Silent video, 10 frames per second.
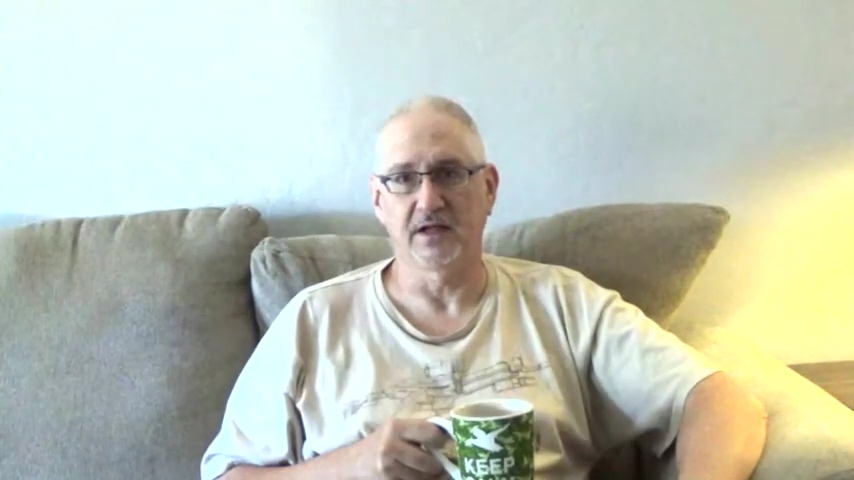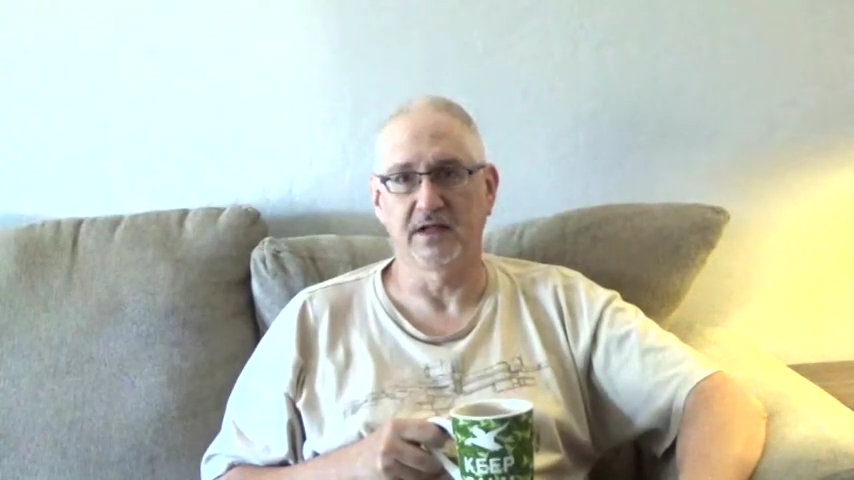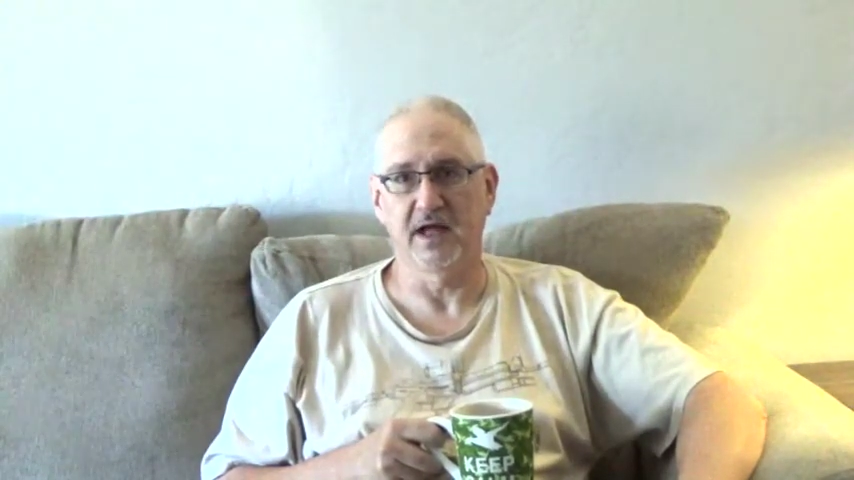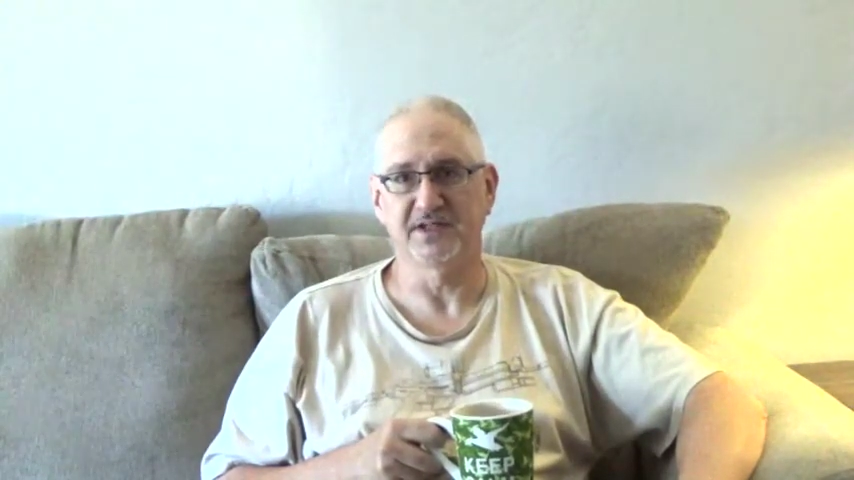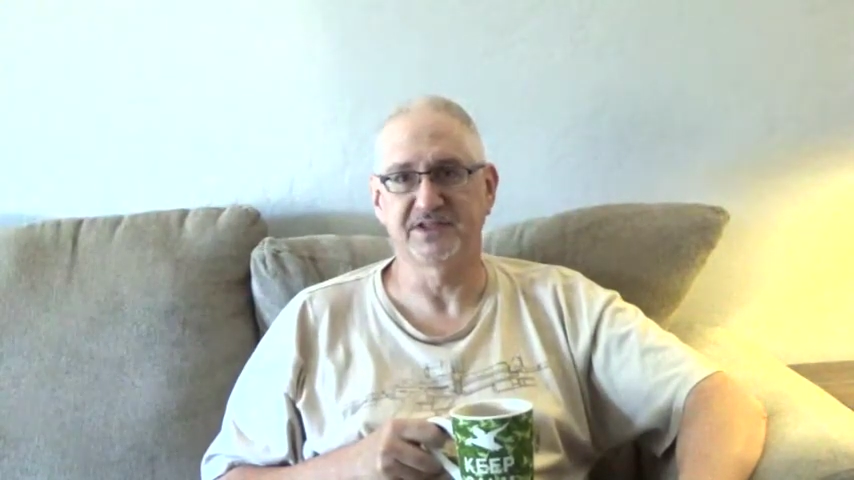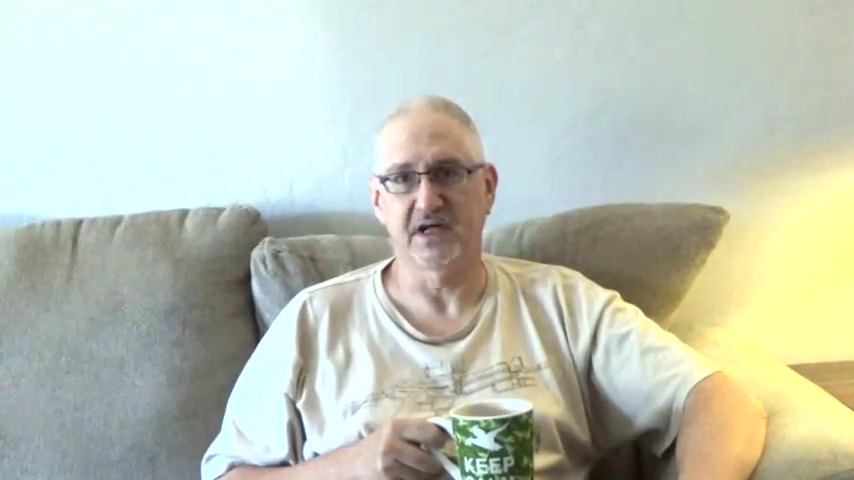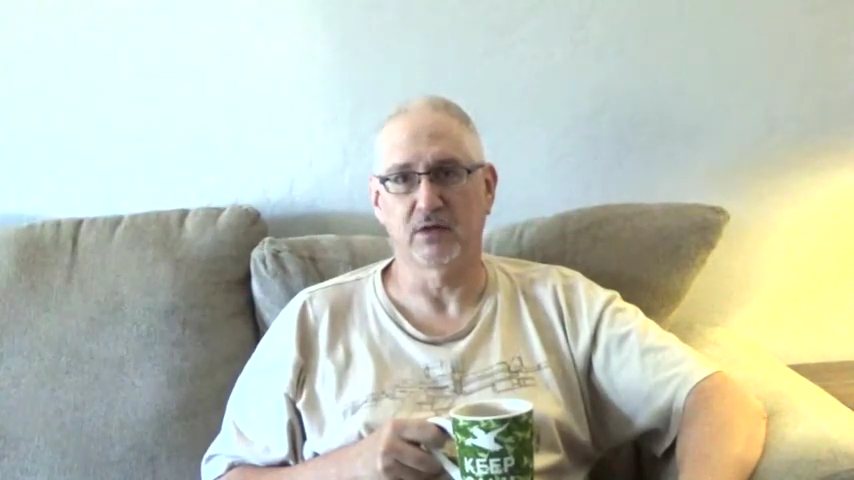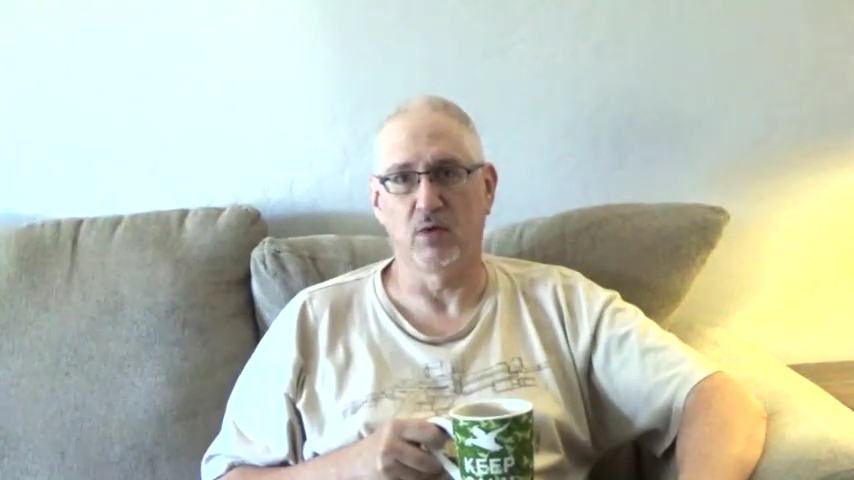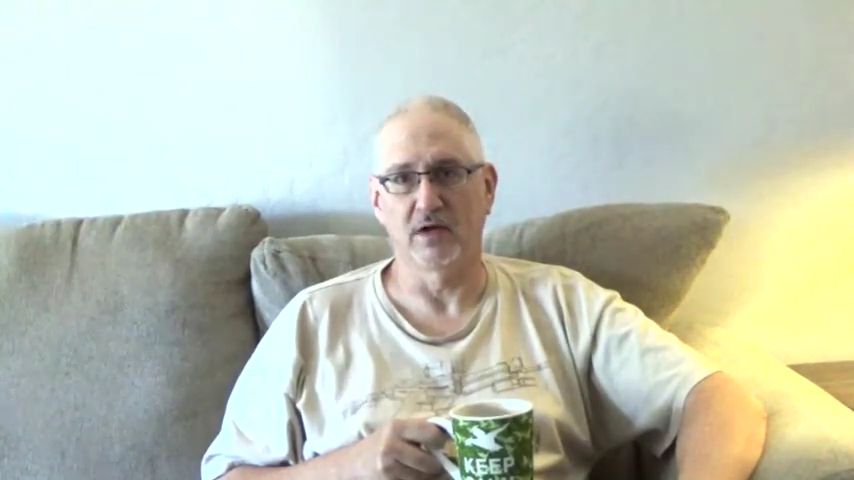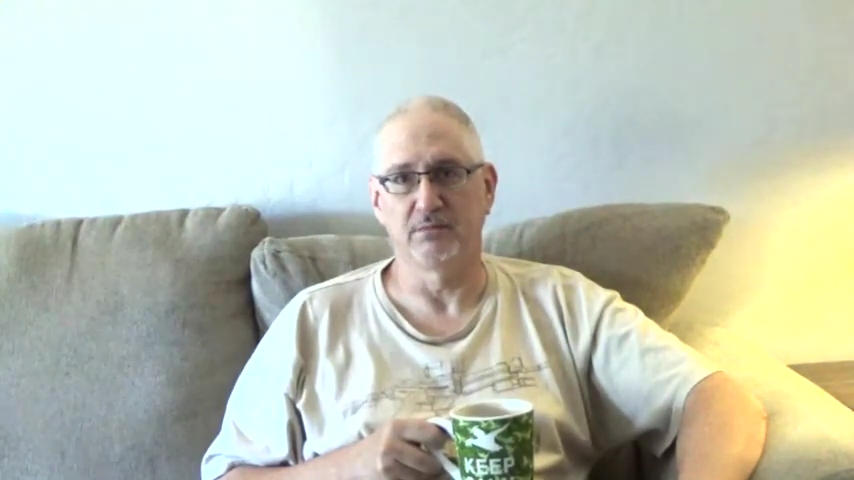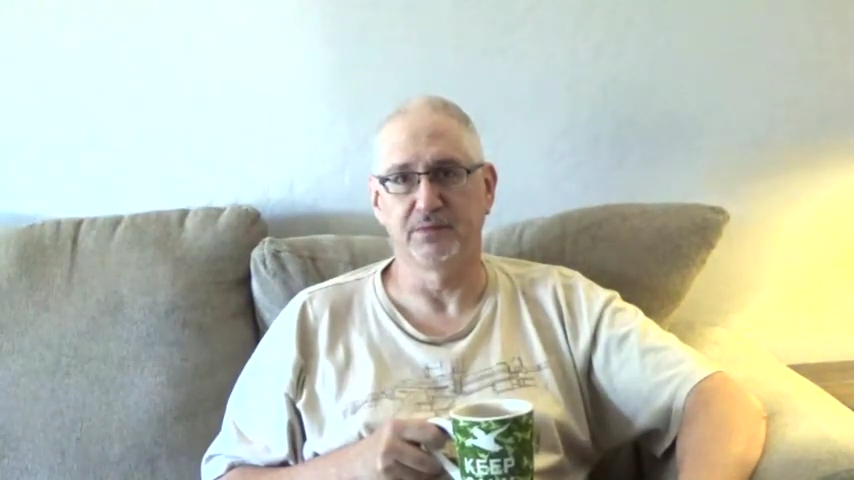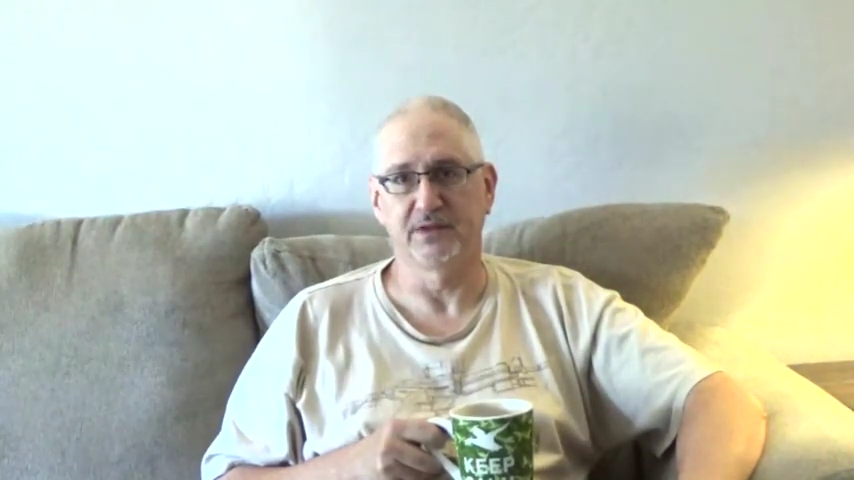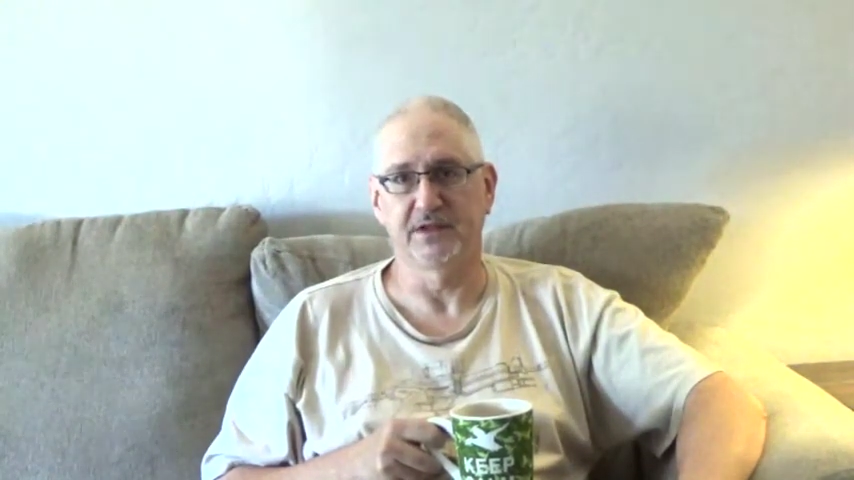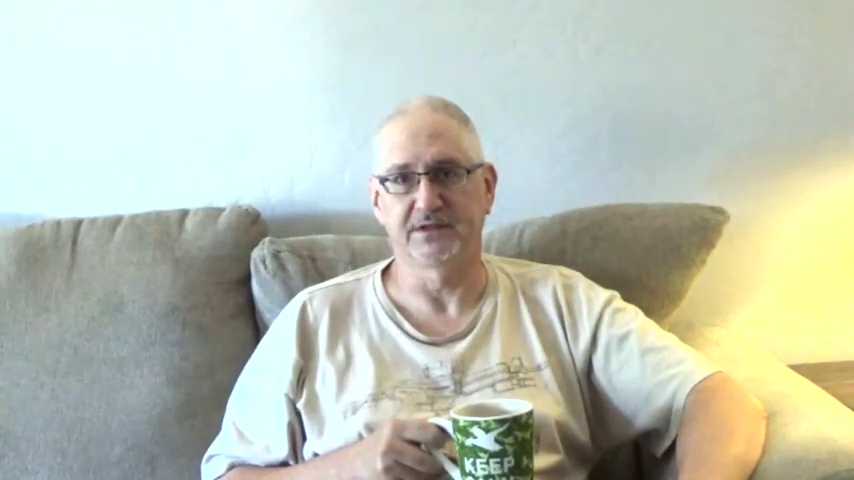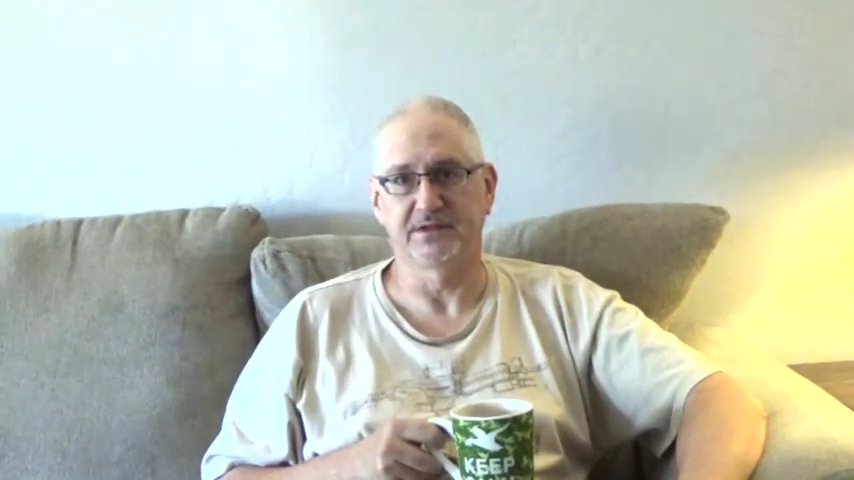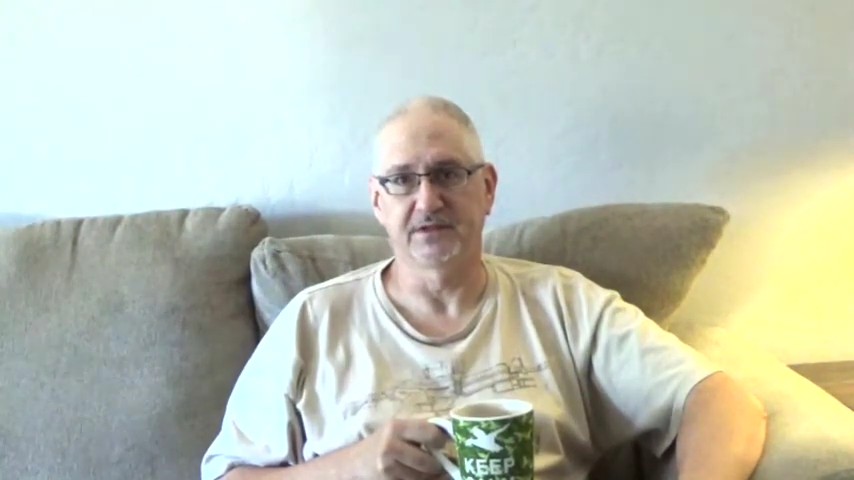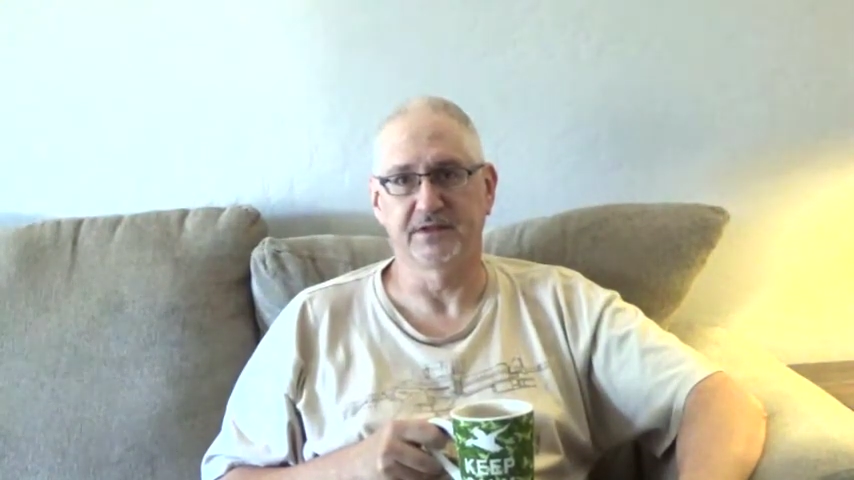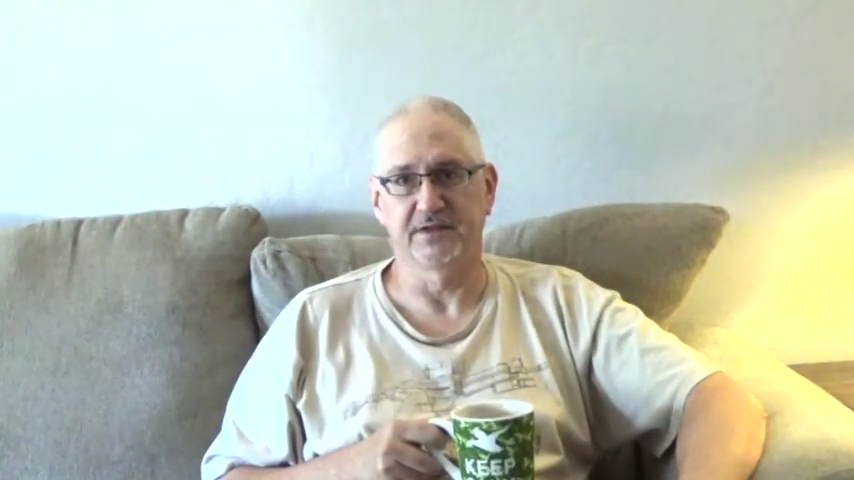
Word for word: I, get asked that quite a bit uh,